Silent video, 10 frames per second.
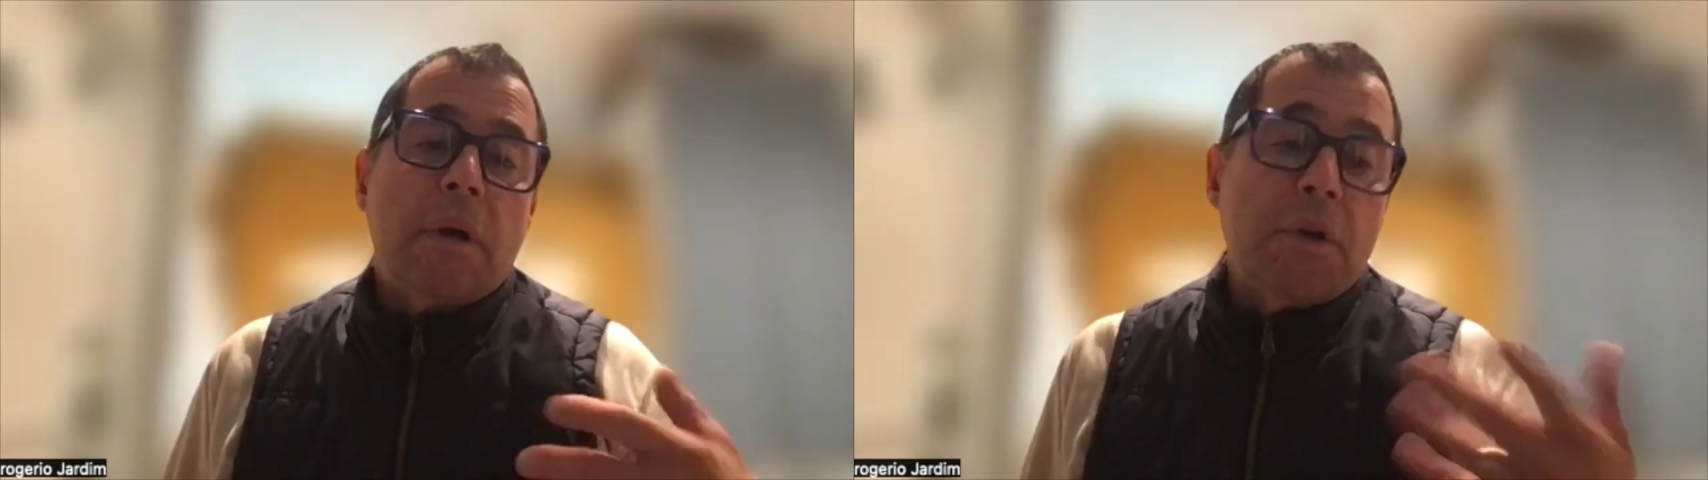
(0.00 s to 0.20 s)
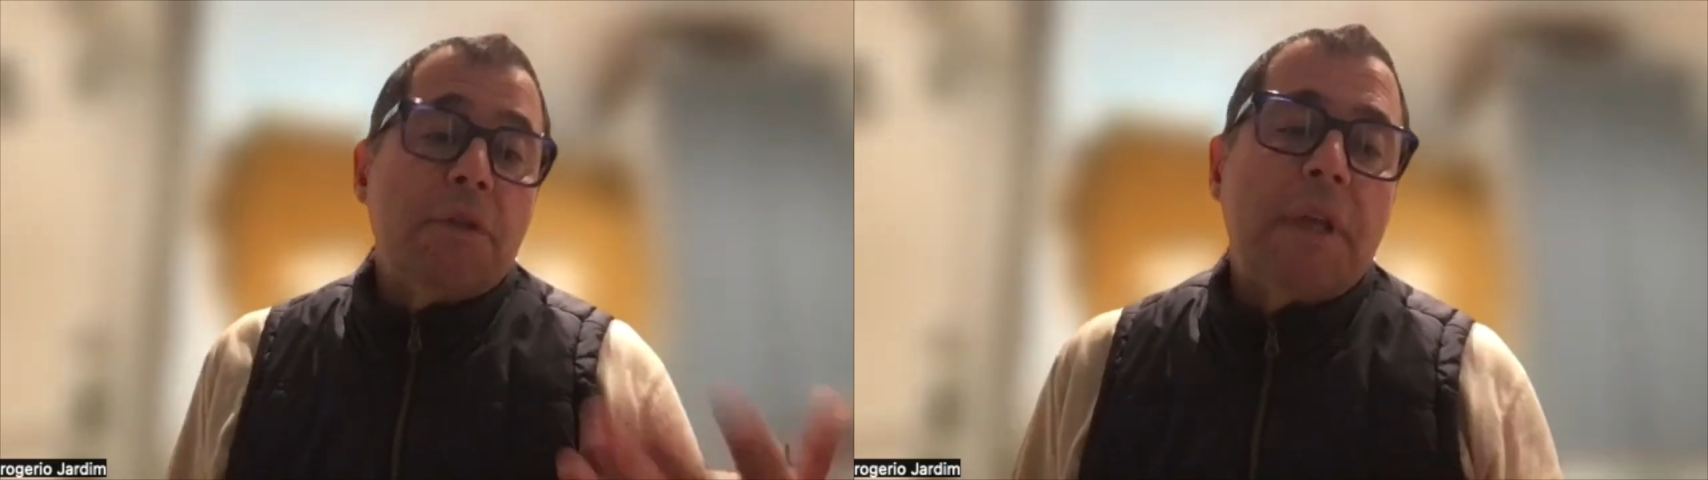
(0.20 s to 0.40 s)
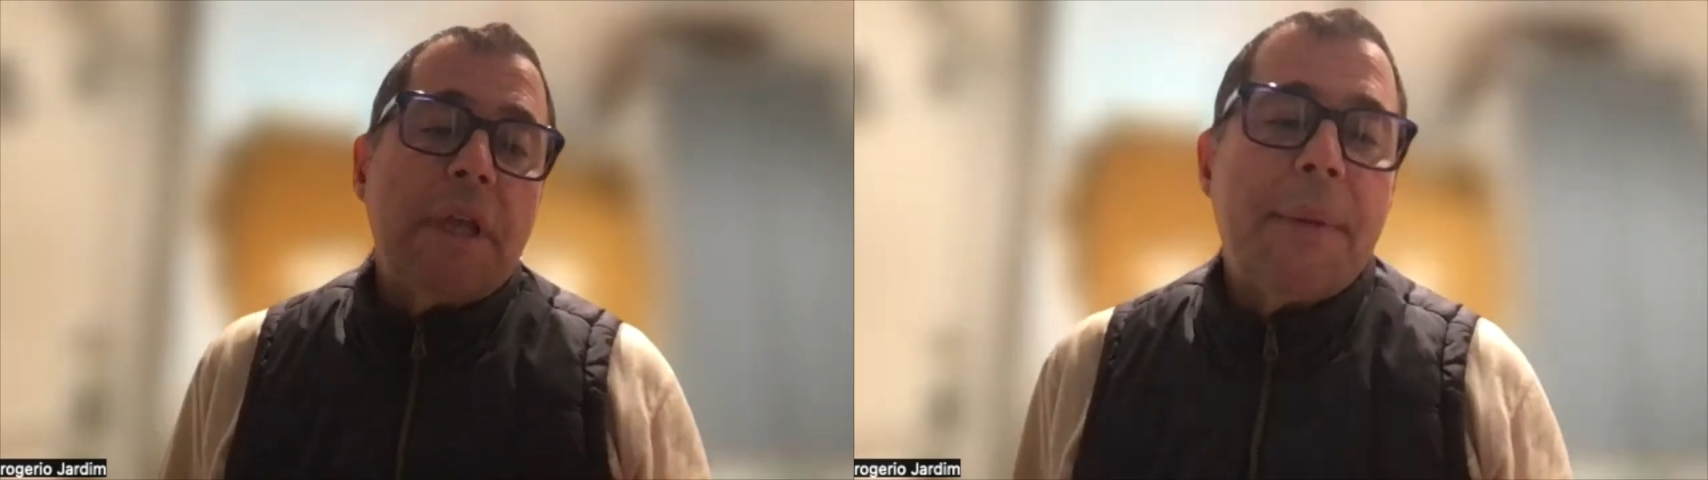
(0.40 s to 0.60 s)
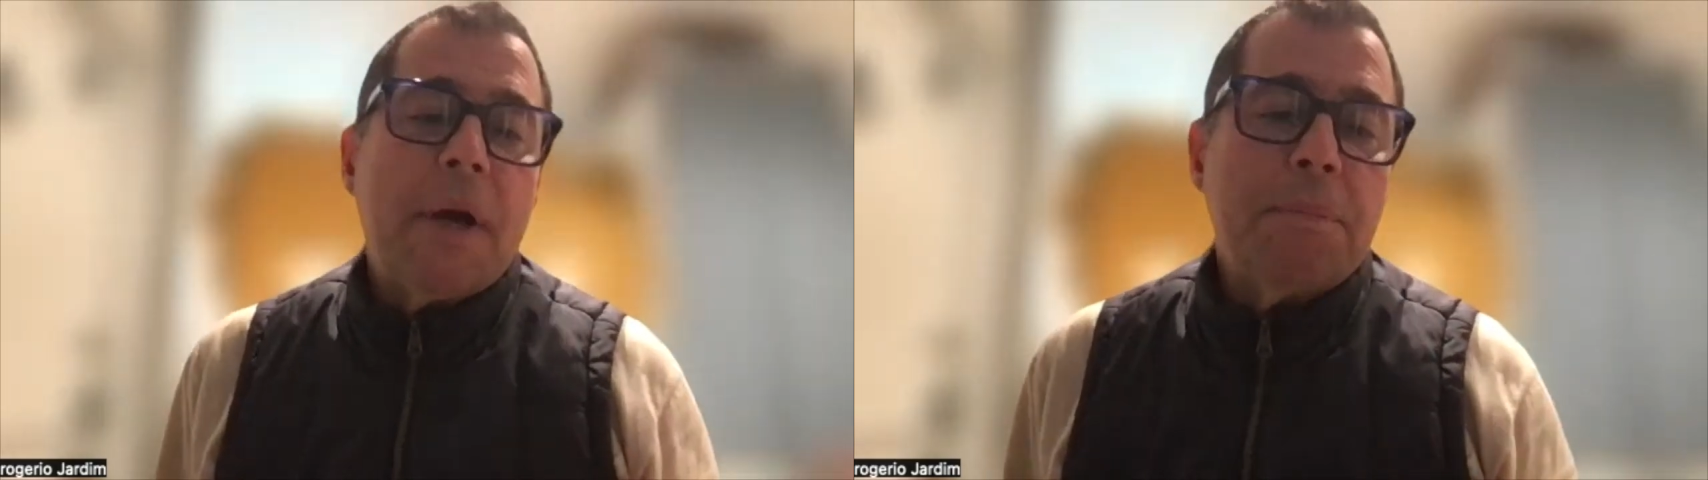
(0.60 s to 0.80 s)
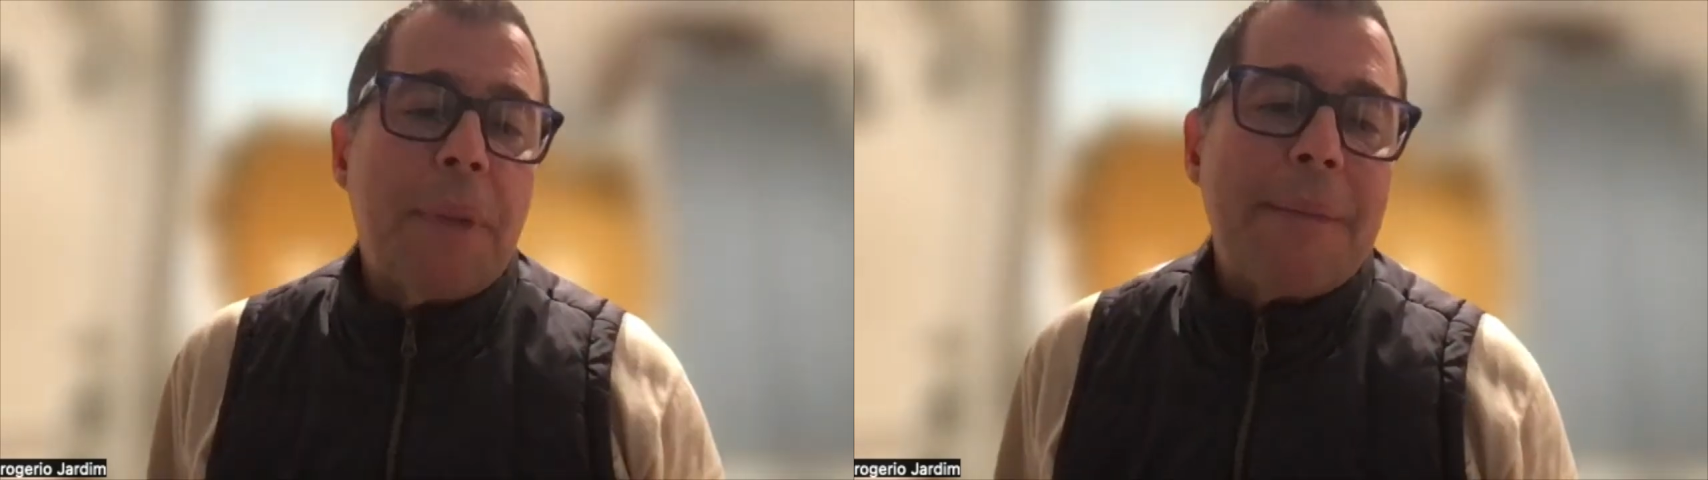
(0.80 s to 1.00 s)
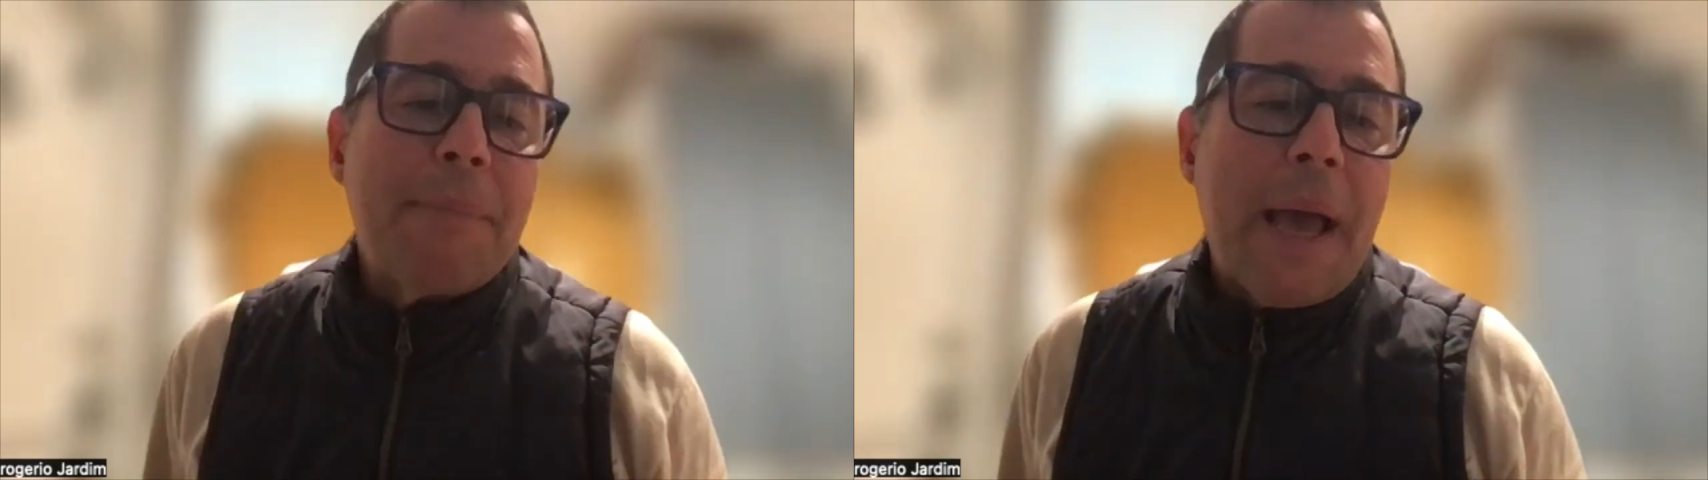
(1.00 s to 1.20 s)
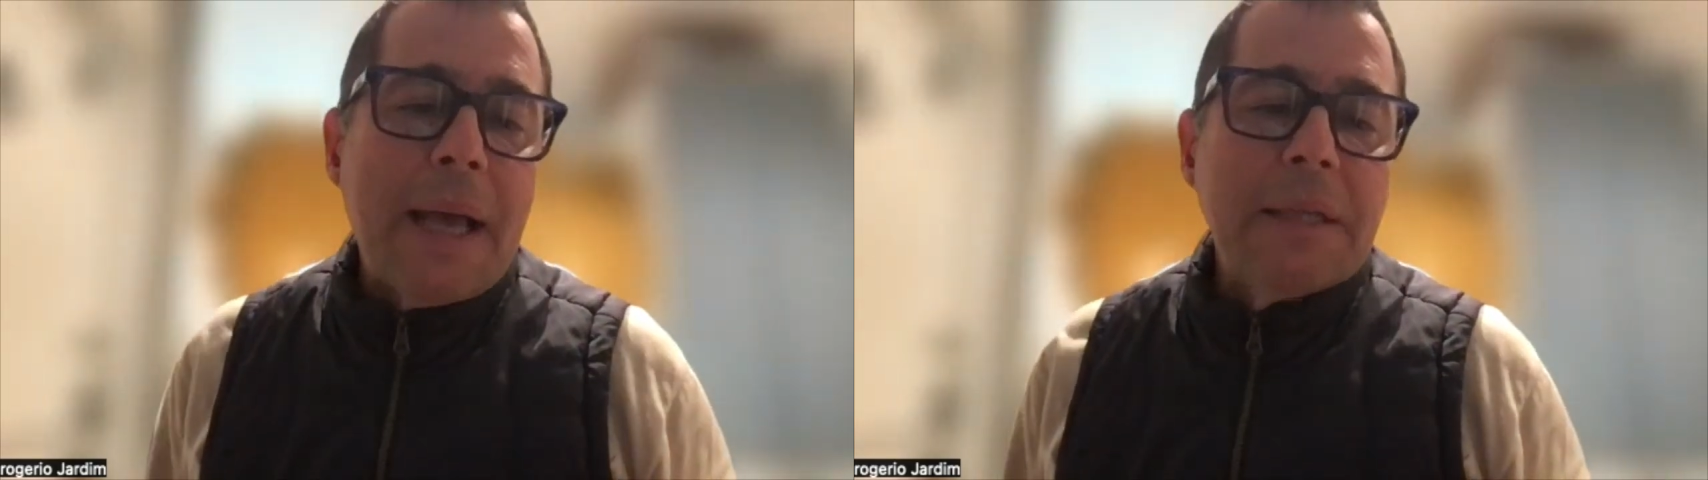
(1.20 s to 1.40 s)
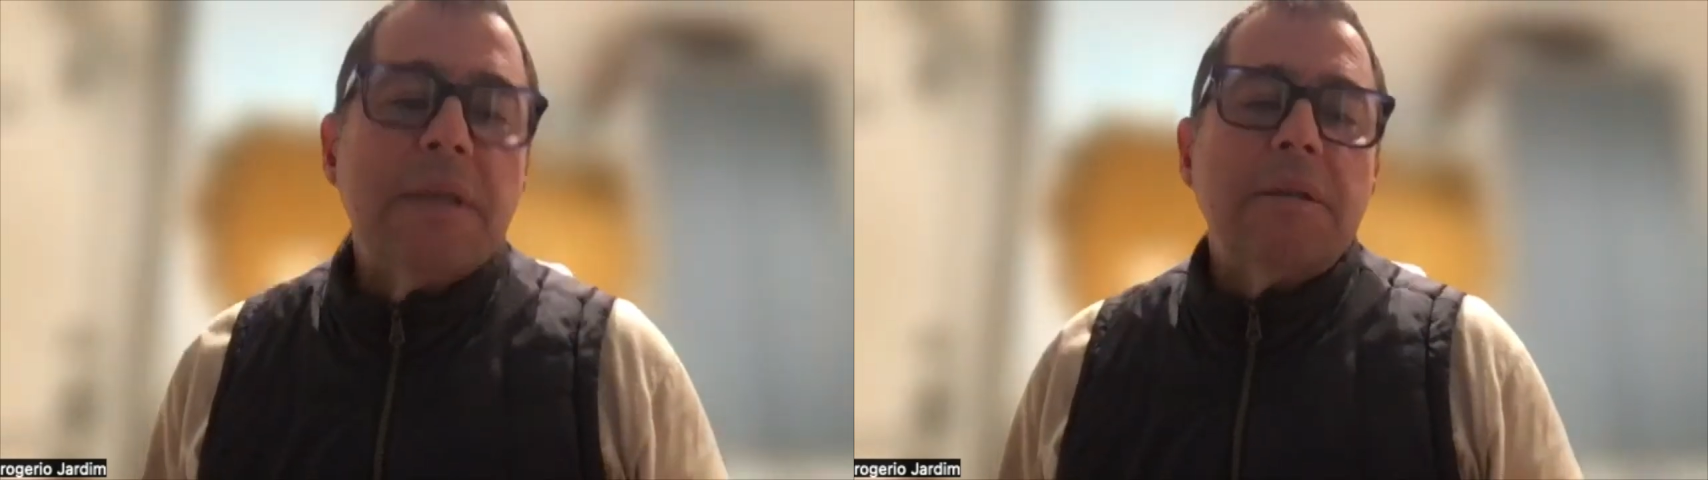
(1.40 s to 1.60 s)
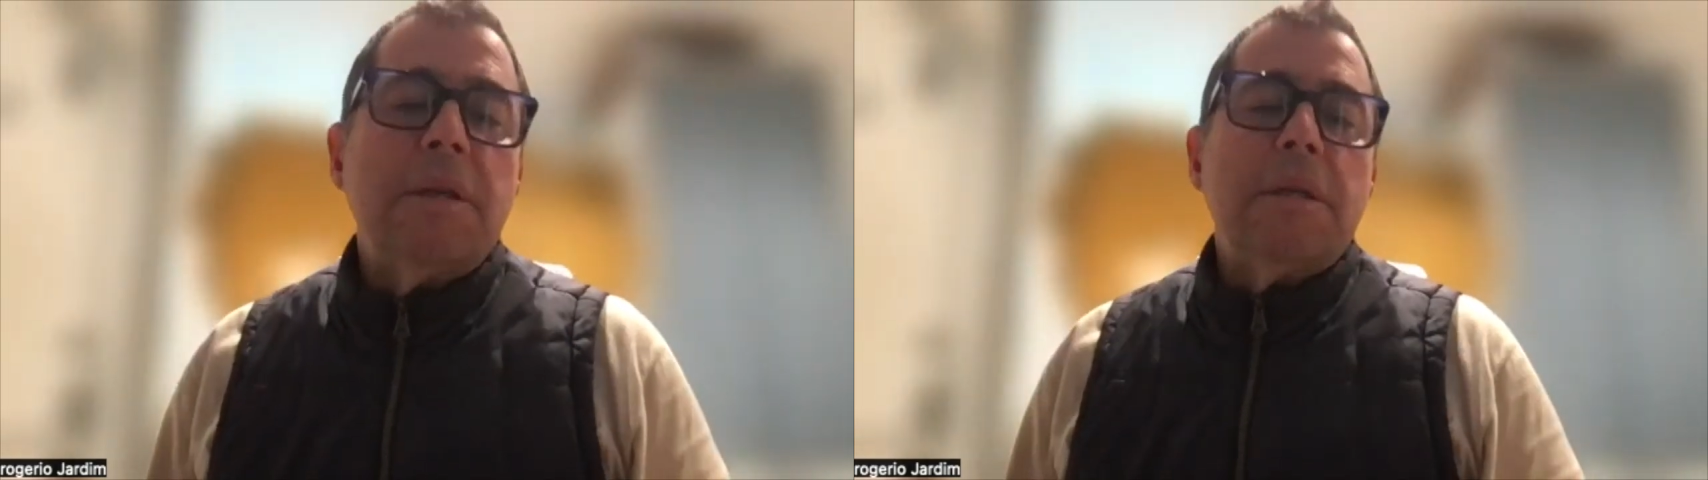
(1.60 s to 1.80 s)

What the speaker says: good thing about bypassing